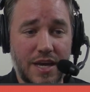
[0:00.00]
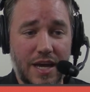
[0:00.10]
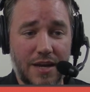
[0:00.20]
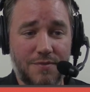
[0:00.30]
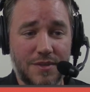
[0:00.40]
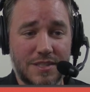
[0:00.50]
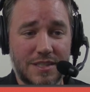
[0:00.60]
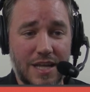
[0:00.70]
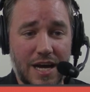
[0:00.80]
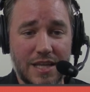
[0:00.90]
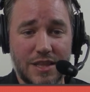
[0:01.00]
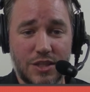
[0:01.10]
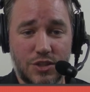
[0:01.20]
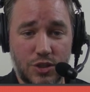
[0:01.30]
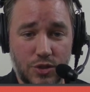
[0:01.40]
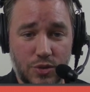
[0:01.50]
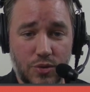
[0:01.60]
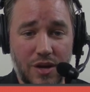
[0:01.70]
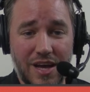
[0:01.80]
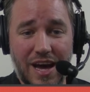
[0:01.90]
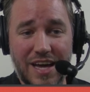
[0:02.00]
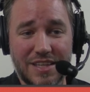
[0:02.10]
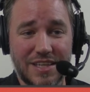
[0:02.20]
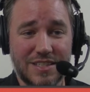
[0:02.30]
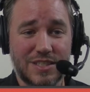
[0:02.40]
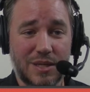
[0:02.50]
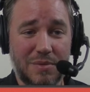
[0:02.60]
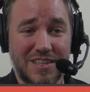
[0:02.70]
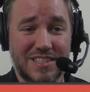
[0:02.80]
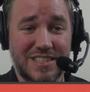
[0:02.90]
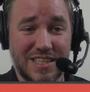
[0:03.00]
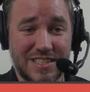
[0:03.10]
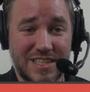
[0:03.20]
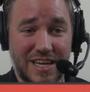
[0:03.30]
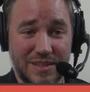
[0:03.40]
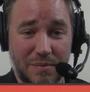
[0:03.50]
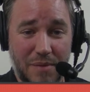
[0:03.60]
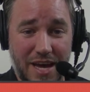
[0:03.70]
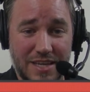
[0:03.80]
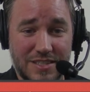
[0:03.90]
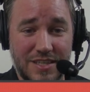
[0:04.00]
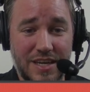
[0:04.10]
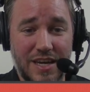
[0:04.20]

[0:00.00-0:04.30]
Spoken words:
And if it's not the 2, I think it's going to be the 6 Galleon Mast.